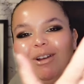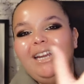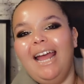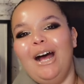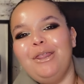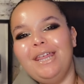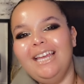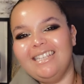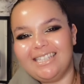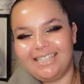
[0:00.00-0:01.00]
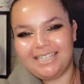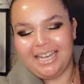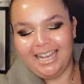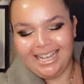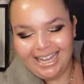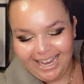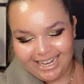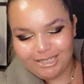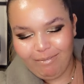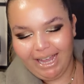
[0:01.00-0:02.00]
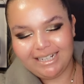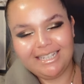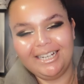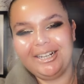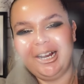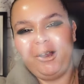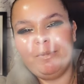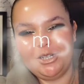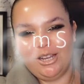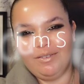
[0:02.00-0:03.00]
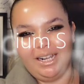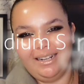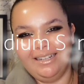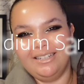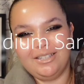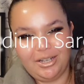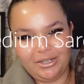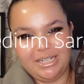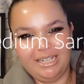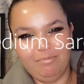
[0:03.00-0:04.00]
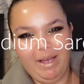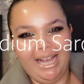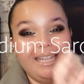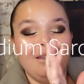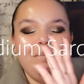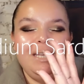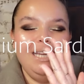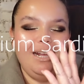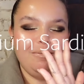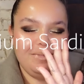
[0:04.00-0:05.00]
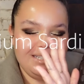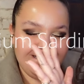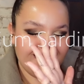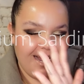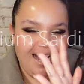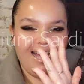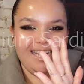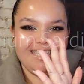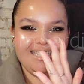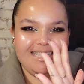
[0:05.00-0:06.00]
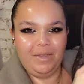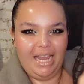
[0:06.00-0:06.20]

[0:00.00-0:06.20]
right now. This is my dear Bottega Veneta sardine bag in the medium size,